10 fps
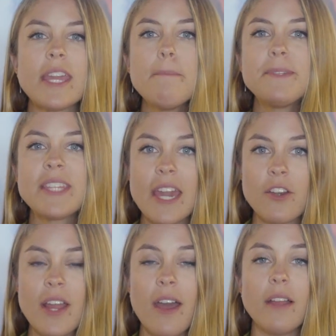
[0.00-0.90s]
keeps the
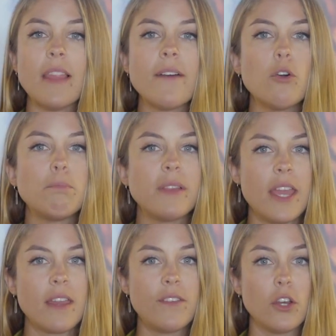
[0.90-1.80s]
internet a level
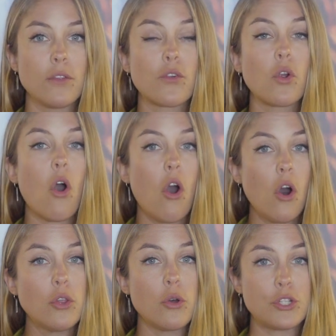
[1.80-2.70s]
playing field for
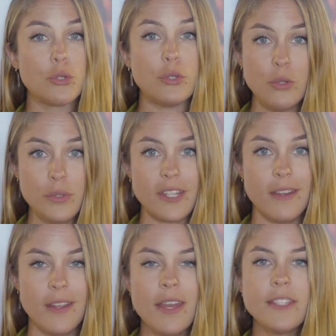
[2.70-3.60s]
all those who use it.